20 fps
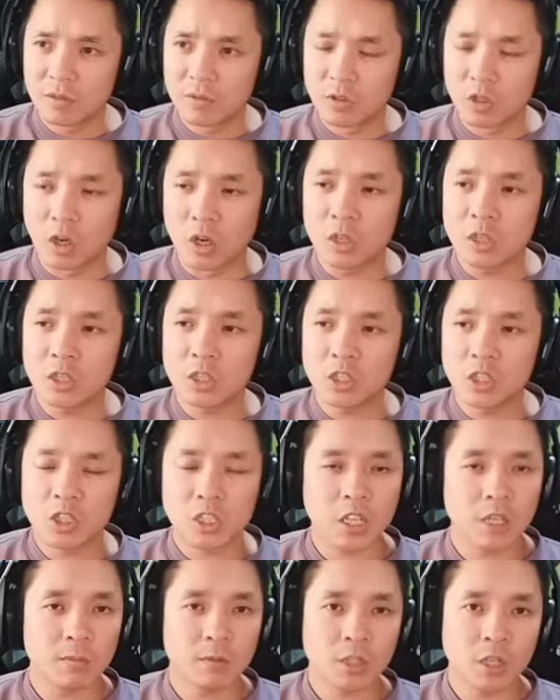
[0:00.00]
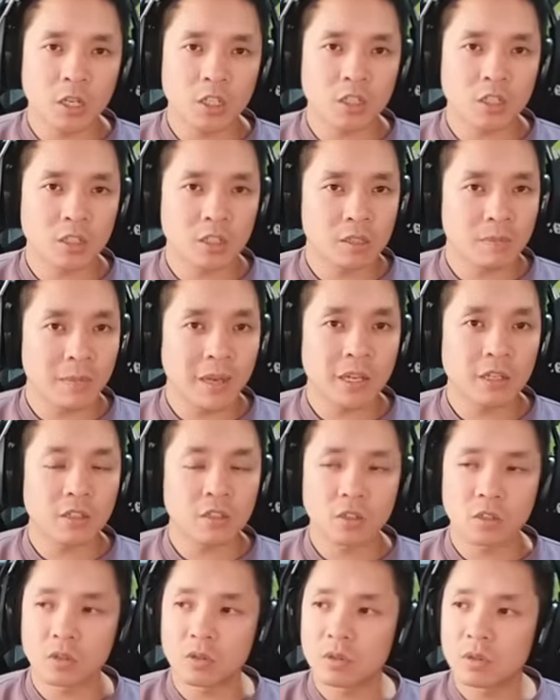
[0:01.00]
Don can just keep charging this
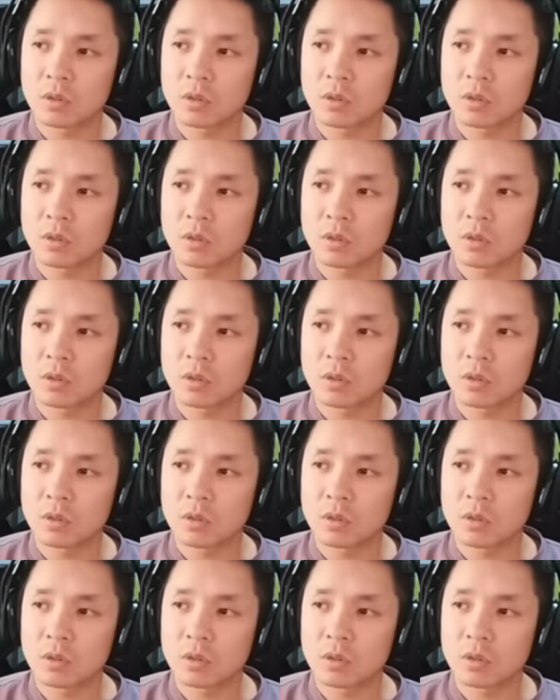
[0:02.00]
Magneton.